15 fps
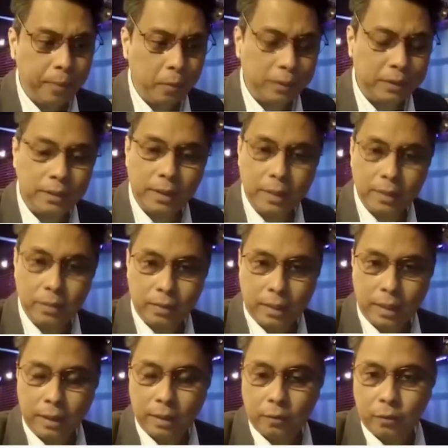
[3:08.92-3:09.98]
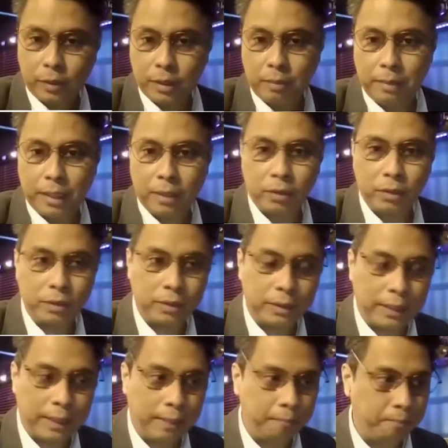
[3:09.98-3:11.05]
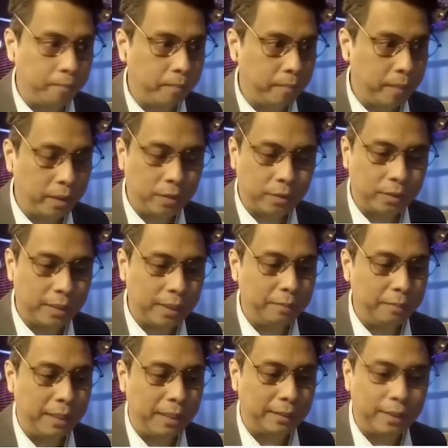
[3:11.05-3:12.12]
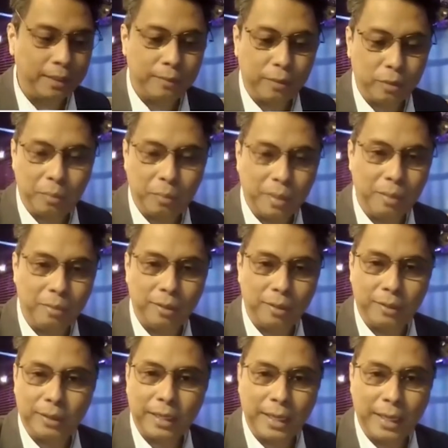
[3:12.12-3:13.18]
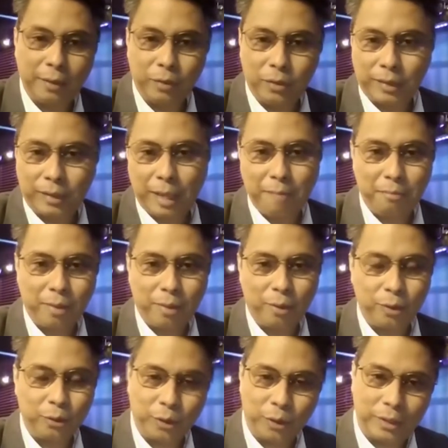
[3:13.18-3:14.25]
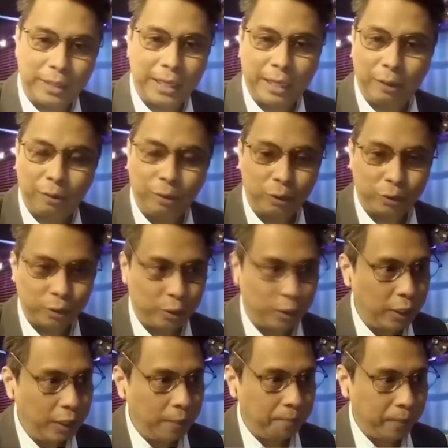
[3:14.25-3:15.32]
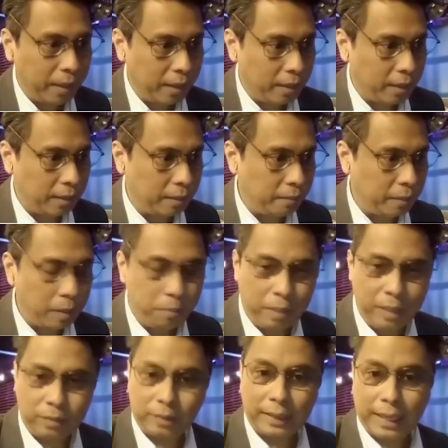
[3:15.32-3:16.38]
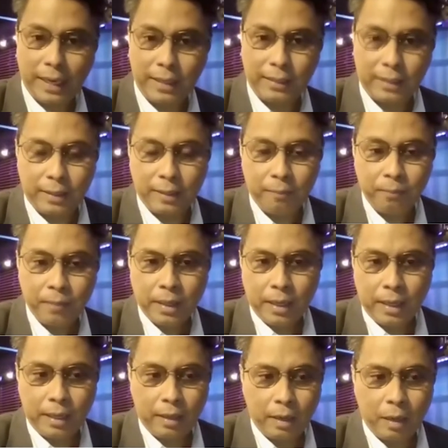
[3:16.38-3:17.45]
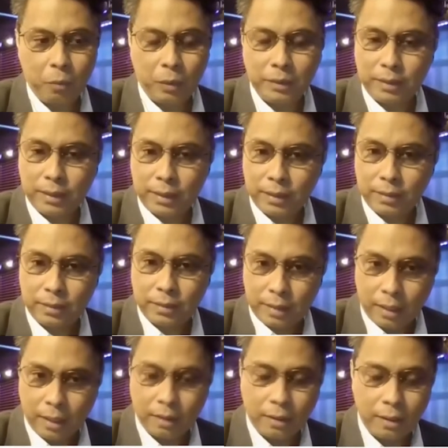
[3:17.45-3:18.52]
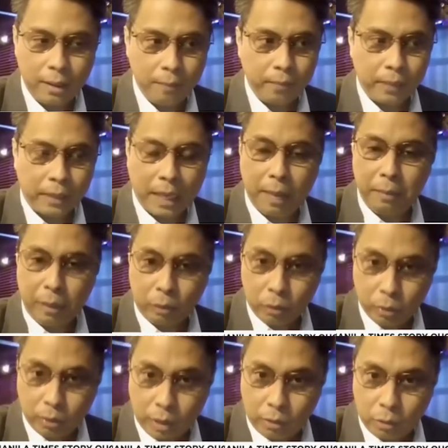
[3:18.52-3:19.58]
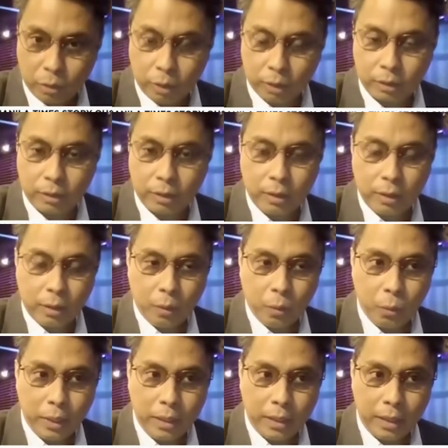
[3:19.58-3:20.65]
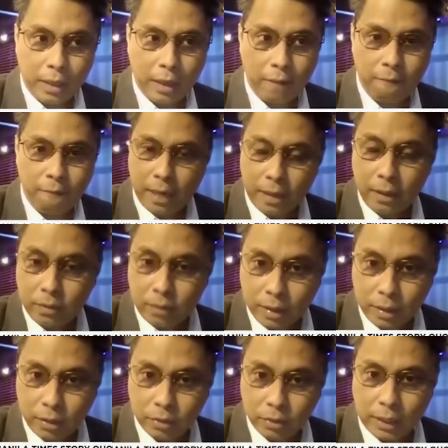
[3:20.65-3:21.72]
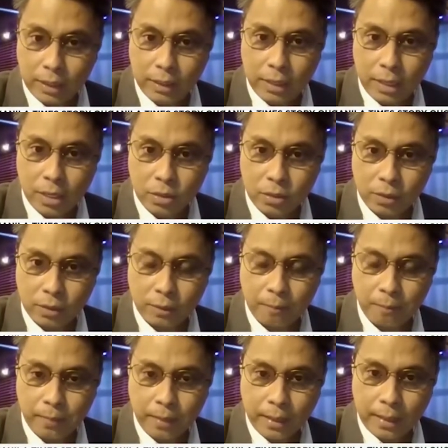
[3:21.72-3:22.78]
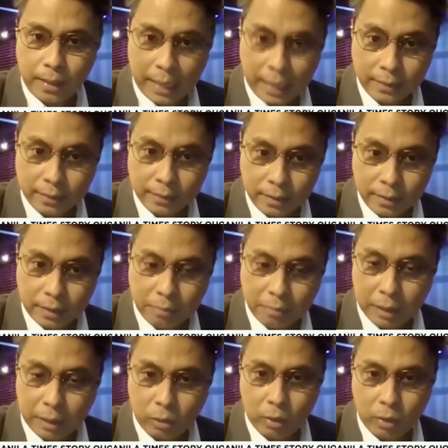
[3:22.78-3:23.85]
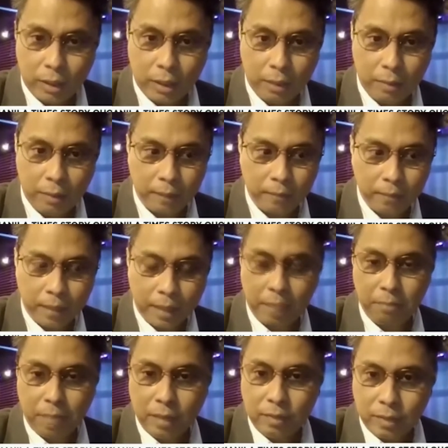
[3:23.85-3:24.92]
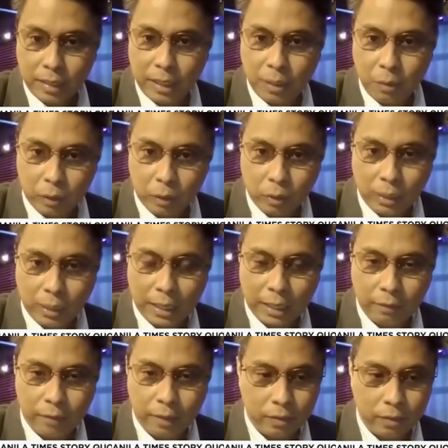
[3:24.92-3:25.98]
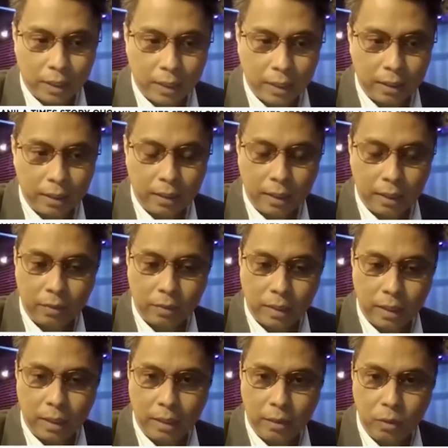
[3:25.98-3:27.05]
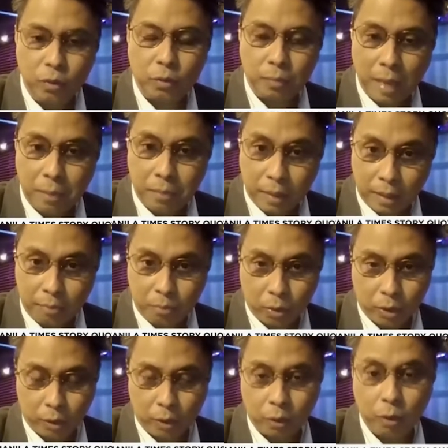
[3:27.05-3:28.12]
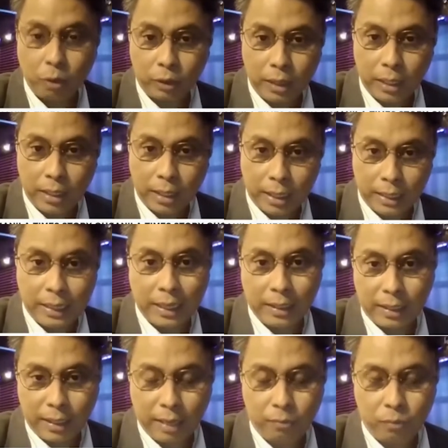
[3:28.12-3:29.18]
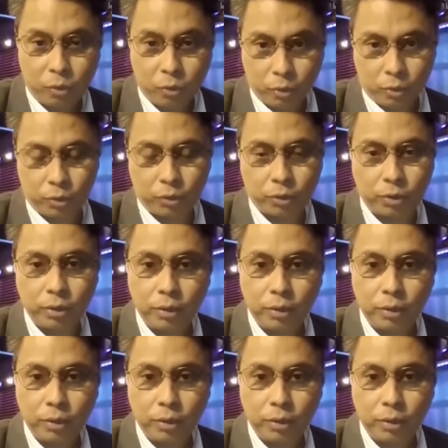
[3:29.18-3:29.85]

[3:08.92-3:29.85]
What's the risk here for the Marcos camp? Because alam natin, the Supreme Court can have its temper also, and they can also be slighted. And what's the risk here, coming to the court with a very serious allegation, asking somebody to inhibit, and basically what you have is a newspaper report quoting an unnamed source?